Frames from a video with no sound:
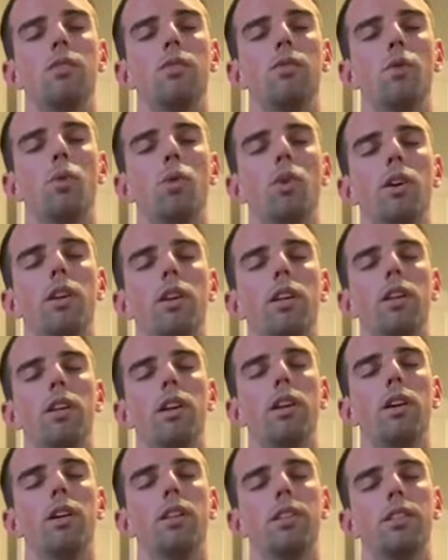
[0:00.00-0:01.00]
4 in,
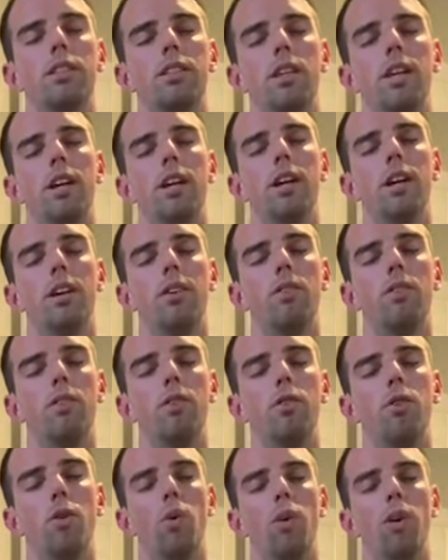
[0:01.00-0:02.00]
stay
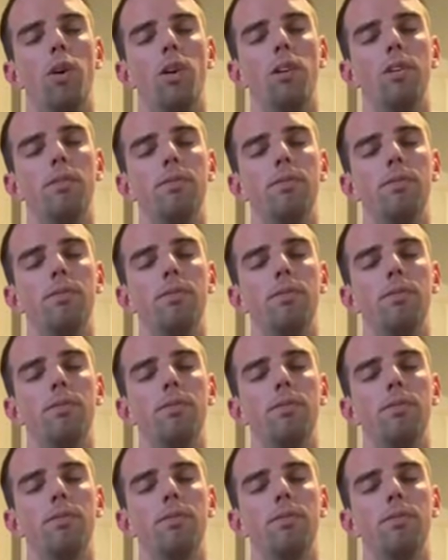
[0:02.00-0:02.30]
for 4,